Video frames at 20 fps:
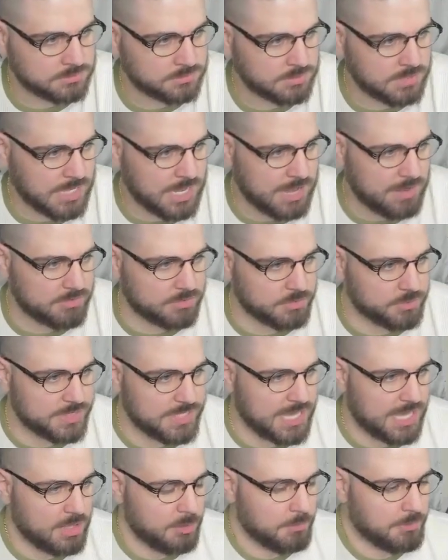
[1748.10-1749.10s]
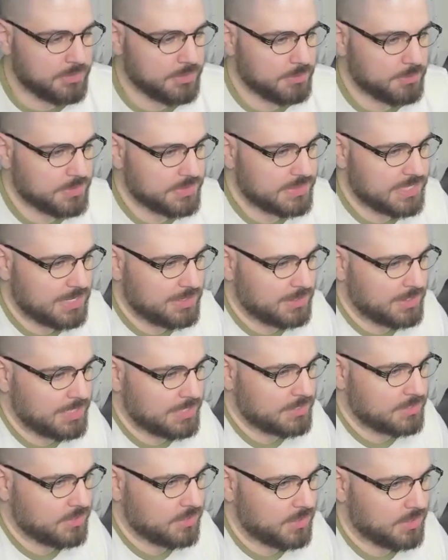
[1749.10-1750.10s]
How did we help them with that red
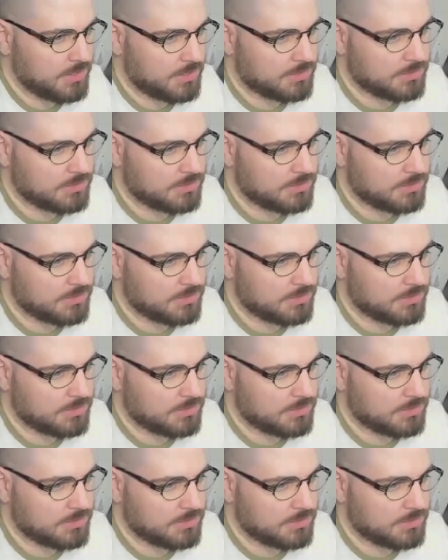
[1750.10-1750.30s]
card?